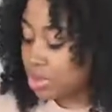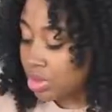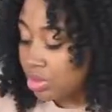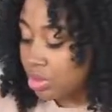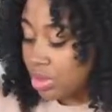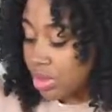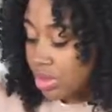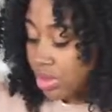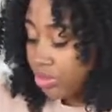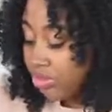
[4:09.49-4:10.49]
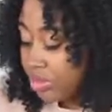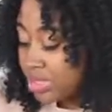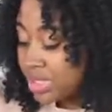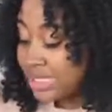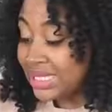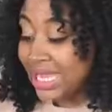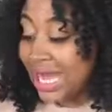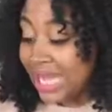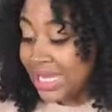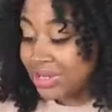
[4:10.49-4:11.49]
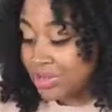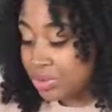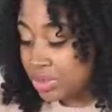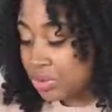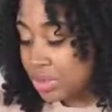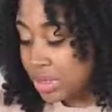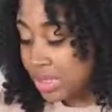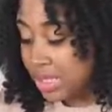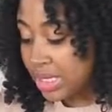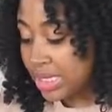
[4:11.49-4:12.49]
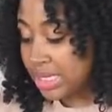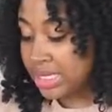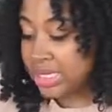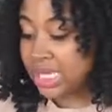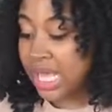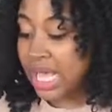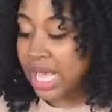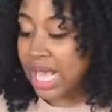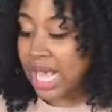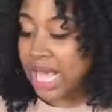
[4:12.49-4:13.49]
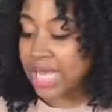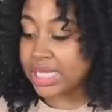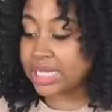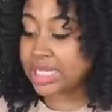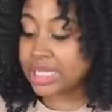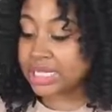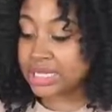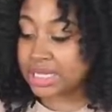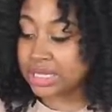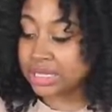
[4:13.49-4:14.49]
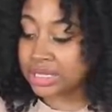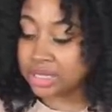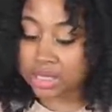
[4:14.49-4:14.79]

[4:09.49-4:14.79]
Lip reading: So the first thing that I do is I season